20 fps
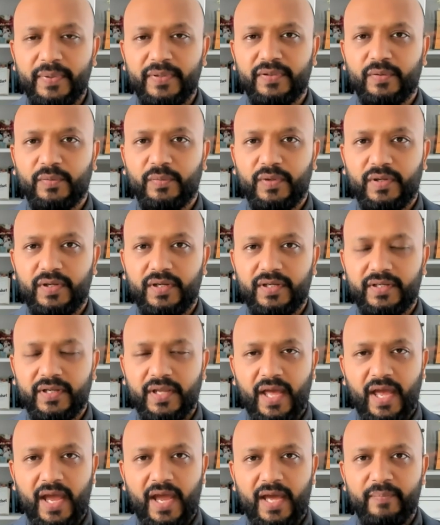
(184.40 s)
in the world
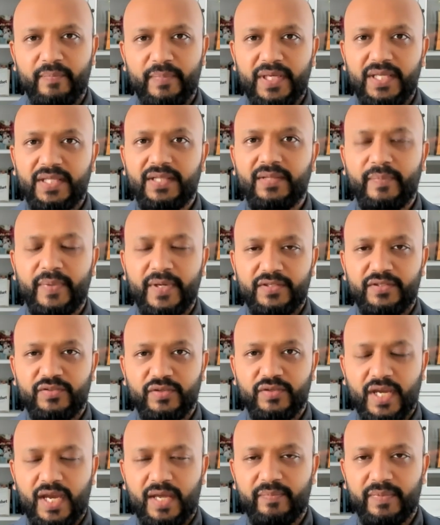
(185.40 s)
and be the best you
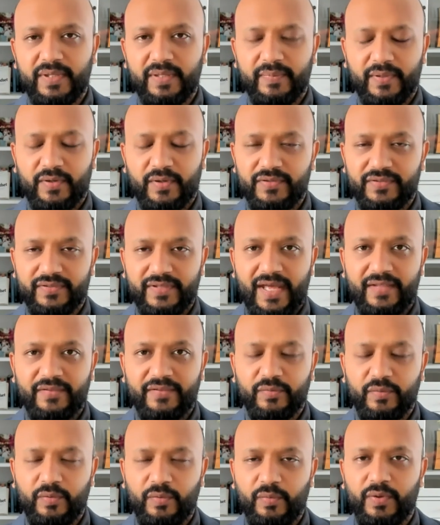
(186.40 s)
can be, because
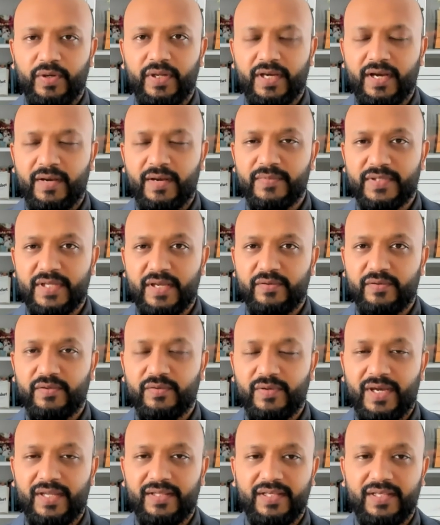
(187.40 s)
that's all it comes down
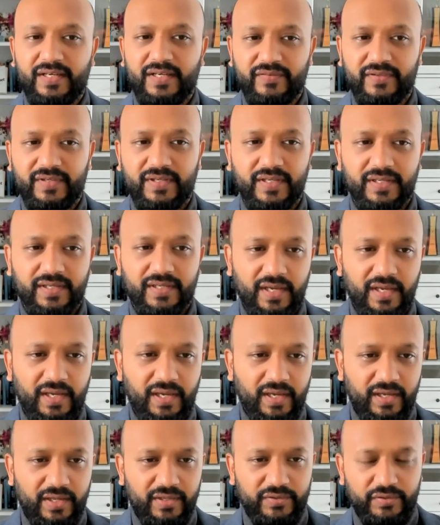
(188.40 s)
to at the end of the day.
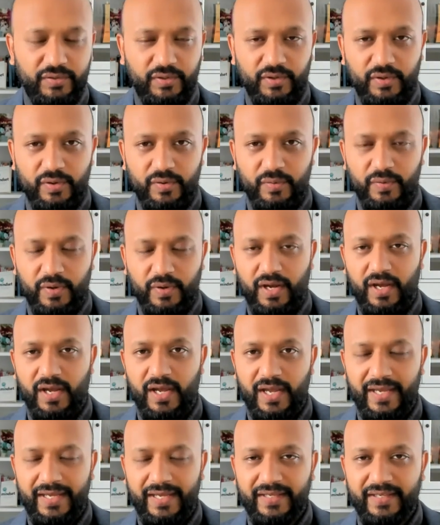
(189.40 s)
So
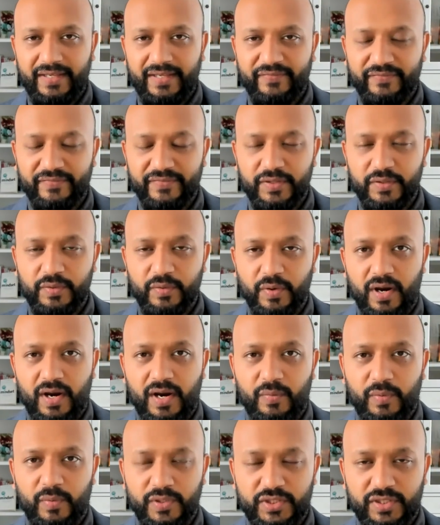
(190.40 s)
if you
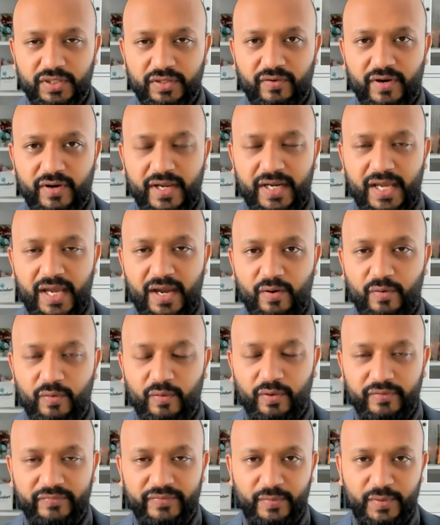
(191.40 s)
are watching right now,
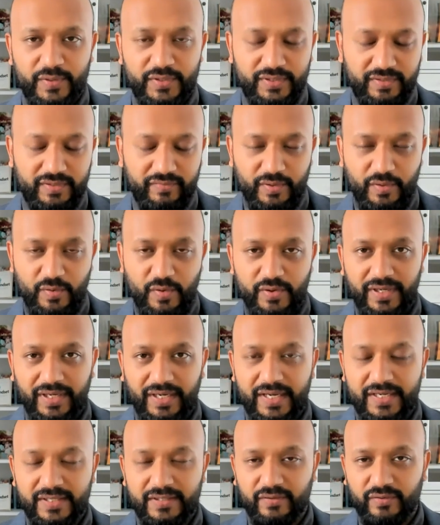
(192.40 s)
or if you're watching the recording
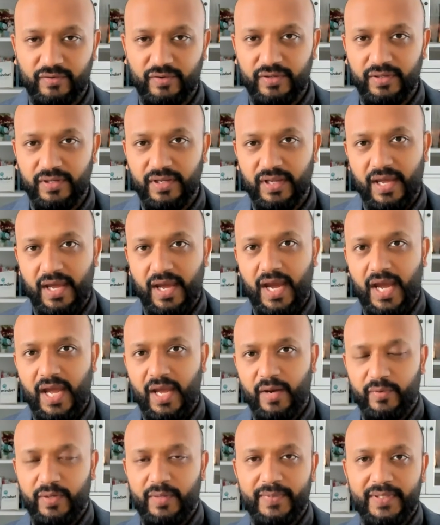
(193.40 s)
later on, I
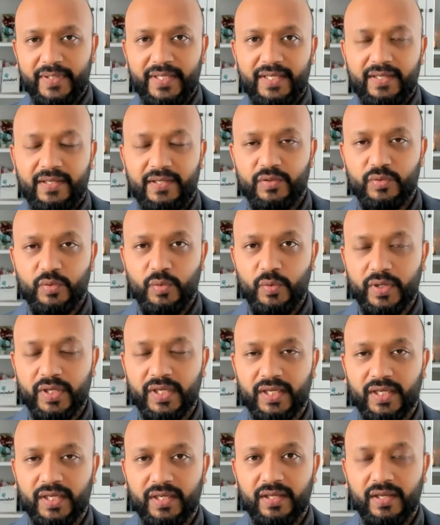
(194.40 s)
will be
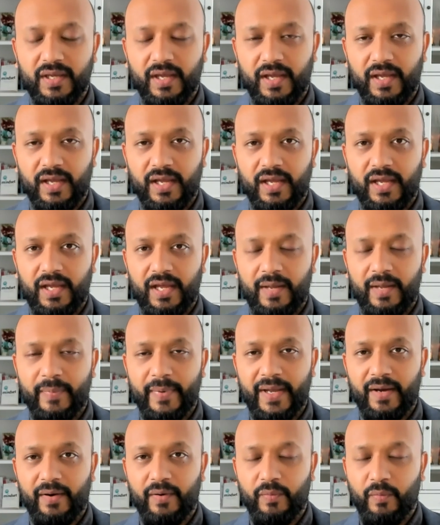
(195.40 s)
talking
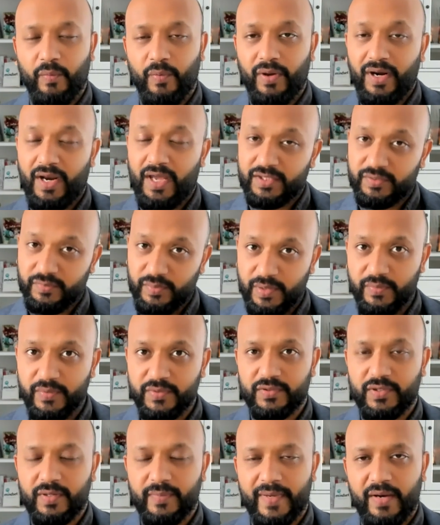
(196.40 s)
about what last week
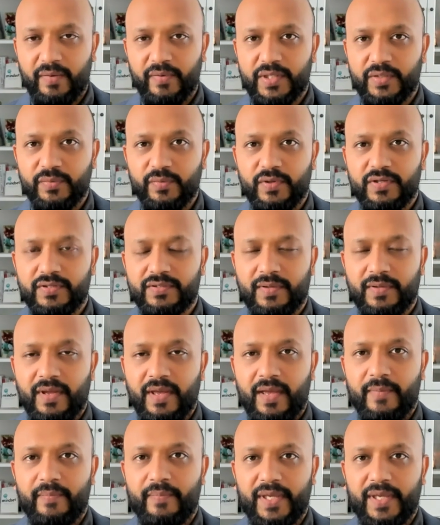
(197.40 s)
was all about, which was
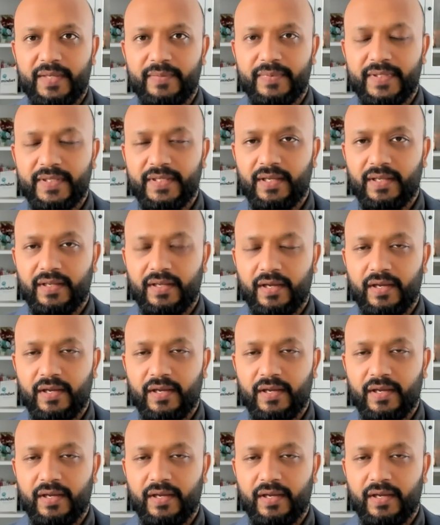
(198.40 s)
Baby